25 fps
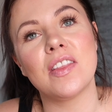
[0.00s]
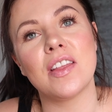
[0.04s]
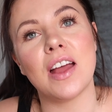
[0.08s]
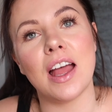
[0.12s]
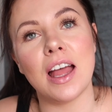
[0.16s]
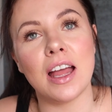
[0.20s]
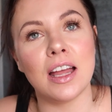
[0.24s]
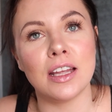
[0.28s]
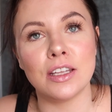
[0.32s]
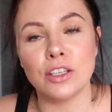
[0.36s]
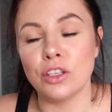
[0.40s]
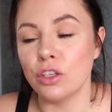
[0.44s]

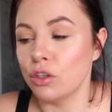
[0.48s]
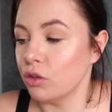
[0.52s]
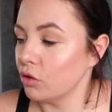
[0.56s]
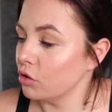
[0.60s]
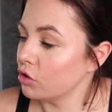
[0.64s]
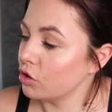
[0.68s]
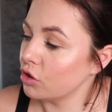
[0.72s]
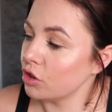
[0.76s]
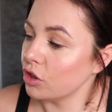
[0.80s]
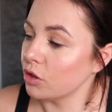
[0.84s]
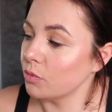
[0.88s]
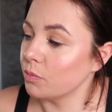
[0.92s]
that I
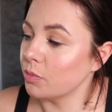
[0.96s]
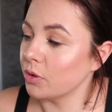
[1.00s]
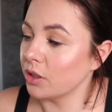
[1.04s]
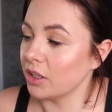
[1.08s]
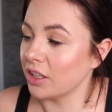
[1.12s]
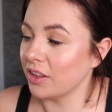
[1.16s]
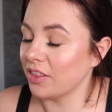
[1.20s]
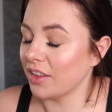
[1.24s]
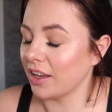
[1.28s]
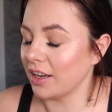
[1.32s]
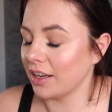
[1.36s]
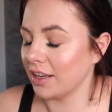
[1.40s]
use
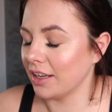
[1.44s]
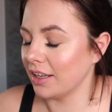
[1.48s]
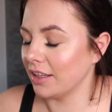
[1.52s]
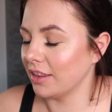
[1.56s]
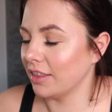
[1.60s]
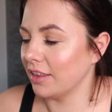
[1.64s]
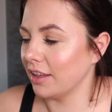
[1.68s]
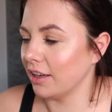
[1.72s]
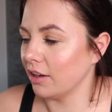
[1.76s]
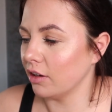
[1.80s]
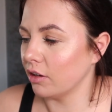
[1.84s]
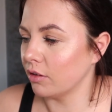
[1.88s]
TubeBuddy that I can
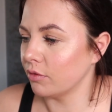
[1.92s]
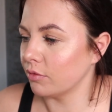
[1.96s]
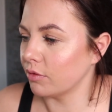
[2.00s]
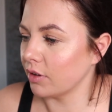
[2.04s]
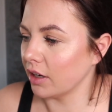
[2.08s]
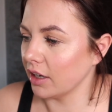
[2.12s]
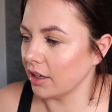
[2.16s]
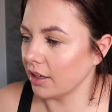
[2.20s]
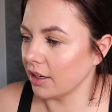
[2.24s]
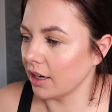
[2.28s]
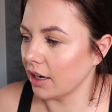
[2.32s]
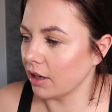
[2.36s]
think of
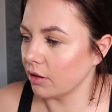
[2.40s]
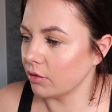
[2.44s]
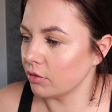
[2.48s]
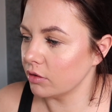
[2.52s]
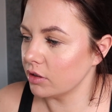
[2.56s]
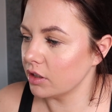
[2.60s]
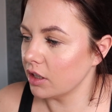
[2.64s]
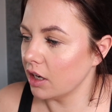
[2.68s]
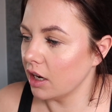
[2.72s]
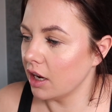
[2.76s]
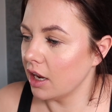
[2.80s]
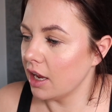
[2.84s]
right now,
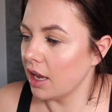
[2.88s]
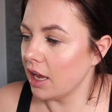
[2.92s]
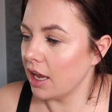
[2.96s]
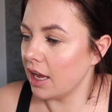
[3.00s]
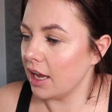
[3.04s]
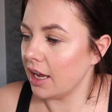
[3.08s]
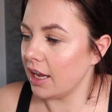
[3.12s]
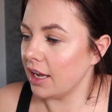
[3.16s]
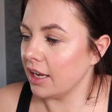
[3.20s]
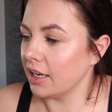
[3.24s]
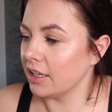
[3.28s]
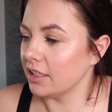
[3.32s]

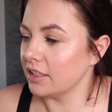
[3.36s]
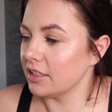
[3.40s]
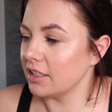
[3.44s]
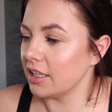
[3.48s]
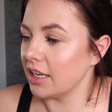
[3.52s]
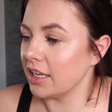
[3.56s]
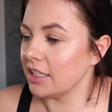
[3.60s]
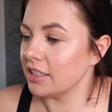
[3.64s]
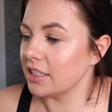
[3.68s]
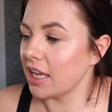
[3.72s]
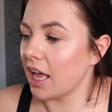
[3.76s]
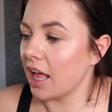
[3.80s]
and
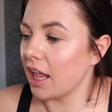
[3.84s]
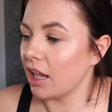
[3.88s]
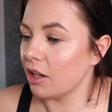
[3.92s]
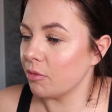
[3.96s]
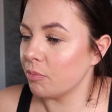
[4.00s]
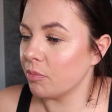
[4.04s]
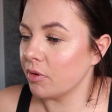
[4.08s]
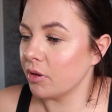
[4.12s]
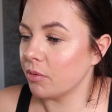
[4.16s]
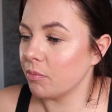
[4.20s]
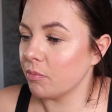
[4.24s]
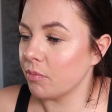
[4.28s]
it's
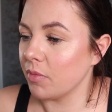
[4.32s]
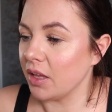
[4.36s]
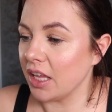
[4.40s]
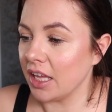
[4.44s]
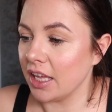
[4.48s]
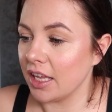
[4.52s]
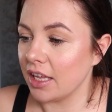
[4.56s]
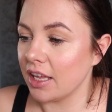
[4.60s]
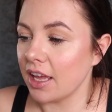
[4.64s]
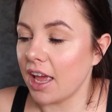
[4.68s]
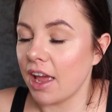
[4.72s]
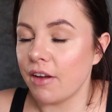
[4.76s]
helping
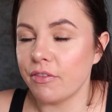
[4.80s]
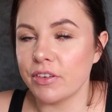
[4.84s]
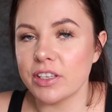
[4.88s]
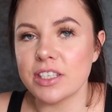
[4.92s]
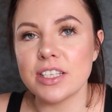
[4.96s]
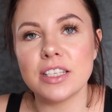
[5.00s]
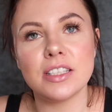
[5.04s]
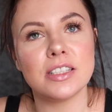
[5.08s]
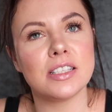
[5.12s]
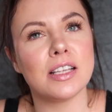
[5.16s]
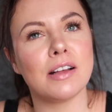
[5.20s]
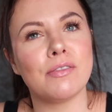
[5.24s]
me ever
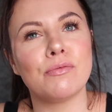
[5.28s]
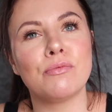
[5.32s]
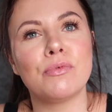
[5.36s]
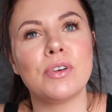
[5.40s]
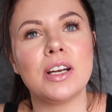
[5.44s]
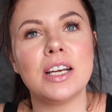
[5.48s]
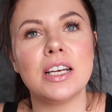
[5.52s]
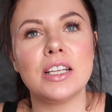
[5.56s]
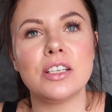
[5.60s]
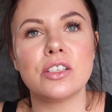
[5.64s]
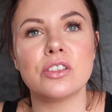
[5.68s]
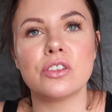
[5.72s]
since I've
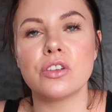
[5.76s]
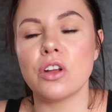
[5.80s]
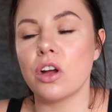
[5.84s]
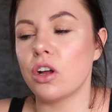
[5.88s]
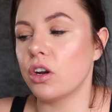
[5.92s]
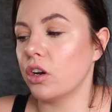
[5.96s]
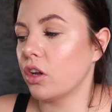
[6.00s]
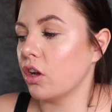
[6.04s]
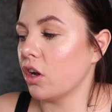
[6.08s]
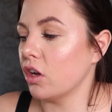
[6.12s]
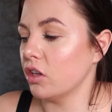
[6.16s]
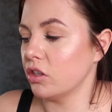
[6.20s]
really
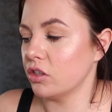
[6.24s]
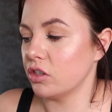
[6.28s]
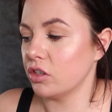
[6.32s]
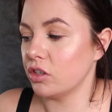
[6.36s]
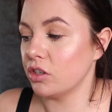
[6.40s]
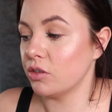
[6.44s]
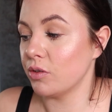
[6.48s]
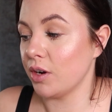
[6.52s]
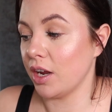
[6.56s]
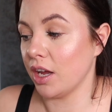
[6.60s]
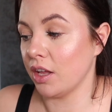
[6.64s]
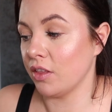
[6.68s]
started to
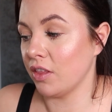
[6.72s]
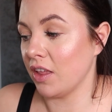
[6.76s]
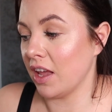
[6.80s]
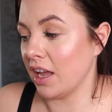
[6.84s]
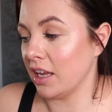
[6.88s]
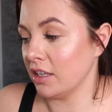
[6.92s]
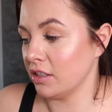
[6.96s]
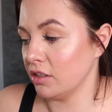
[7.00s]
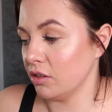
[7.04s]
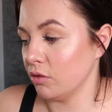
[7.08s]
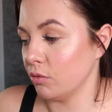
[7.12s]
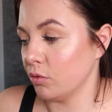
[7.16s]
concentrate on the
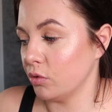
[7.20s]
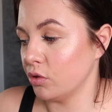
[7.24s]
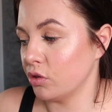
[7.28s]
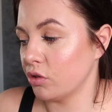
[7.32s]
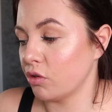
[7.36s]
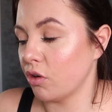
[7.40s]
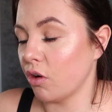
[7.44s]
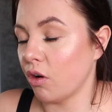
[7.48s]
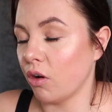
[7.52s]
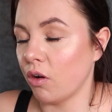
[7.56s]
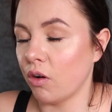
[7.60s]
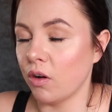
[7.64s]
SEO
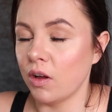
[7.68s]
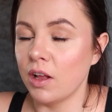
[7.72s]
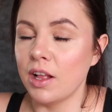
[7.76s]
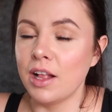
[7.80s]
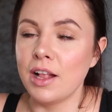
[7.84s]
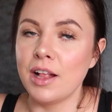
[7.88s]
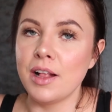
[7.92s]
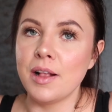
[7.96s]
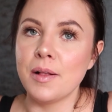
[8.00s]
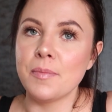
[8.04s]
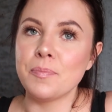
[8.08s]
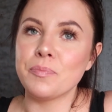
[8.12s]
score.
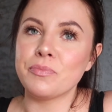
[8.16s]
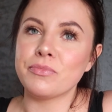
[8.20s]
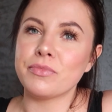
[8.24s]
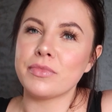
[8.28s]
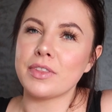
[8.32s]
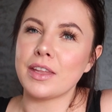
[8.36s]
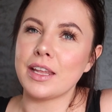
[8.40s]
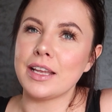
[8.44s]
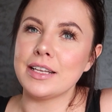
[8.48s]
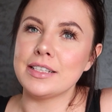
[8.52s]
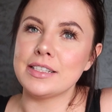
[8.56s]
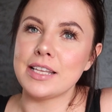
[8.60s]

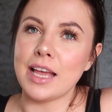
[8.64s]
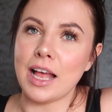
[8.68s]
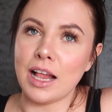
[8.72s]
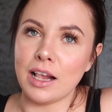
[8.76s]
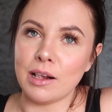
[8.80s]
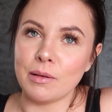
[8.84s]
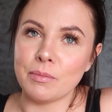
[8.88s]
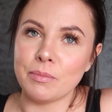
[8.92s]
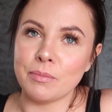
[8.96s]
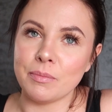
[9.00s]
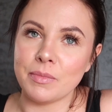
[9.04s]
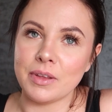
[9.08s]
It's
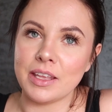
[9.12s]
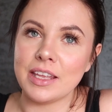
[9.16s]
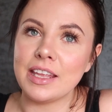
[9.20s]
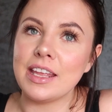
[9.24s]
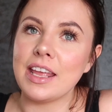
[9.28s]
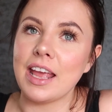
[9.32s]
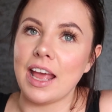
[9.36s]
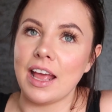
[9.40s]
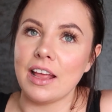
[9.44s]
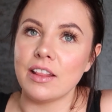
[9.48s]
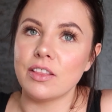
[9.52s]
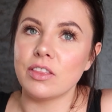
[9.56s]
helped me
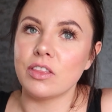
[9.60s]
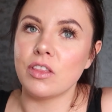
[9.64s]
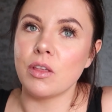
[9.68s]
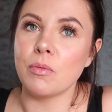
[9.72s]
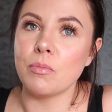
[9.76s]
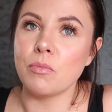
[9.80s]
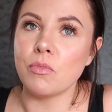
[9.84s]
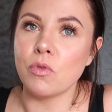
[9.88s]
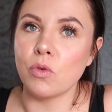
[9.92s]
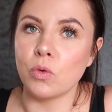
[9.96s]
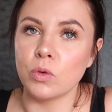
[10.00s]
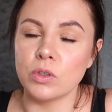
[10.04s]
get the
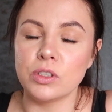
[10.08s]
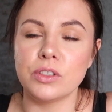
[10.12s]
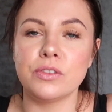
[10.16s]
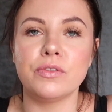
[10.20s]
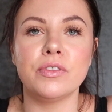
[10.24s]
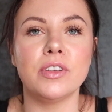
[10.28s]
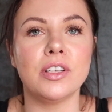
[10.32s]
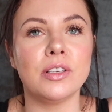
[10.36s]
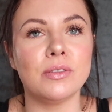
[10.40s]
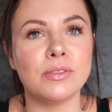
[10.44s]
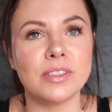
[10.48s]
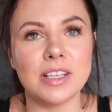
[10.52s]
most
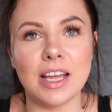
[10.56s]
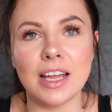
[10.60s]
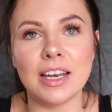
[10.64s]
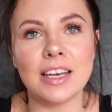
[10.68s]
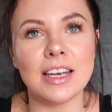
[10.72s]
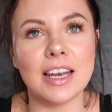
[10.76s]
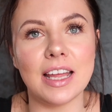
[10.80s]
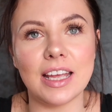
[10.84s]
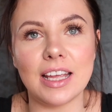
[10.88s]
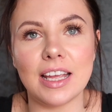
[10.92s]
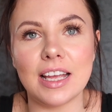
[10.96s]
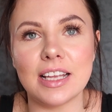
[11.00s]
views, and
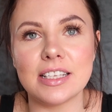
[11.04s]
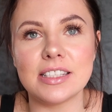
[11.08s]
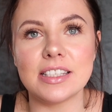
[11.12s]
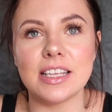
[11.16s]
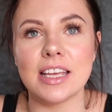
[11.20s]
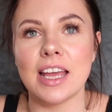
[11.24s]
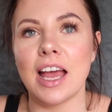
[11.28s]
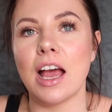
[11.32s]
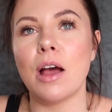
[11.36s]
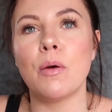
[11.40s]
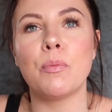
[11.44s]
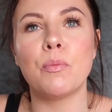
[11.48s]
like I
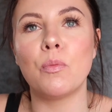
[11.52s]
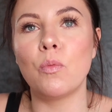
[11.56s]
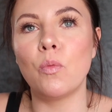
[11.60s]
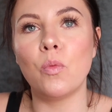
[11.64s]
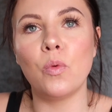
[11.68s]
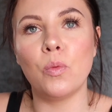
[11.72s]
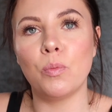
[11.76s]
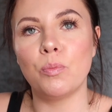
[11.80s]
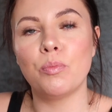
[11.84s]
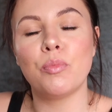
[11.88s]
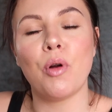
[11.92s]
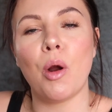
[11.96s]
say, I
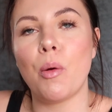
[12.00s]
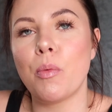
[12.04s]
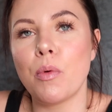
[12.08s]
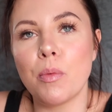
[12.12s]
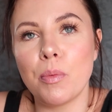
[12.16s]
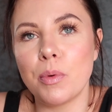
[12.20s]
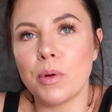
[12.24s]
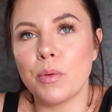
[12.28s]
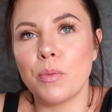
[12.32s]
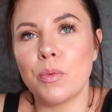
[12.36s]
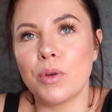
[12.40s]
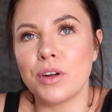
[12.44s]

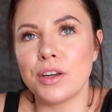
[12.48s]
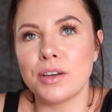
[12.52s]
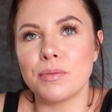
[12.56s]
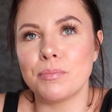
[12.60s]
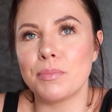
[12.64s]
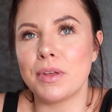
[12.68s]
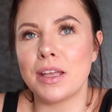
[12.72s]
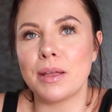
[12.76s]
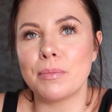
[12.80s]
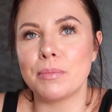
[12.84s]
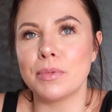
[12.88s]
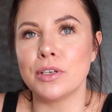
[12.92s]
probably wouldn't
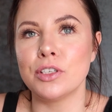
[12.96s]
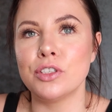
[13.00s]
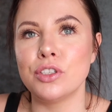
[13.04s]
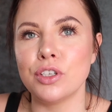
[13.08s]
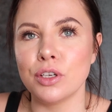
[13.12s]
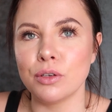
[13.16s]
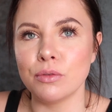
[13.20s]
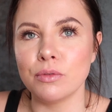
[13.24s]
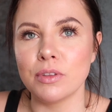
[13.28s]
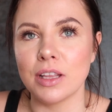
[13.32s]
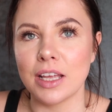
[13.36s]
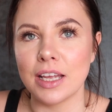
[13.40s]
be able to
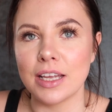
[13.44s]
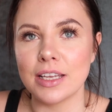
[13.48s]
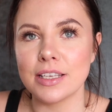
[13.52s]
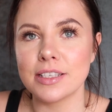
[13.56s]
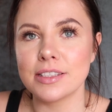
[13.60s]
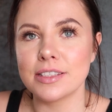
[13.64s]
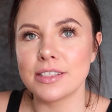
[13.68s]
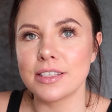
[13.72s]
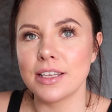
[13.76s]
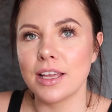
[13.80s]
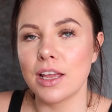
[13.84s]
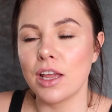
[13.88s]
do
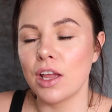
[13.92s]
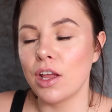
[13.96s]
this